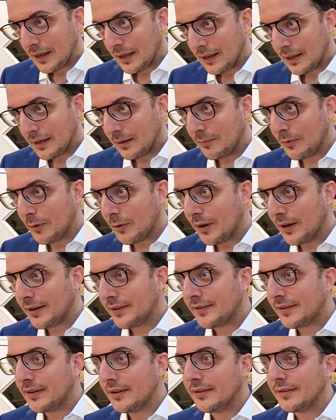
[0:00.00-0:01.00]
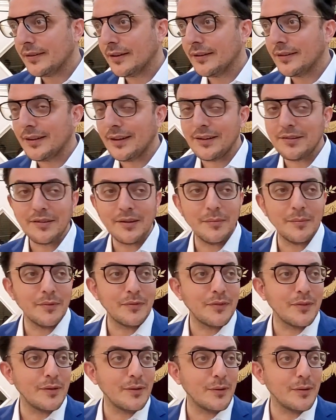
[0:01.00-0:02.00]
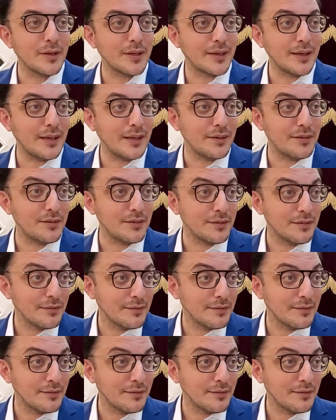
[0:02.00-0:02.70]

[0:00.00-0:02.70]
Number one, it's an insult to Hashem if you don't acknowledge it.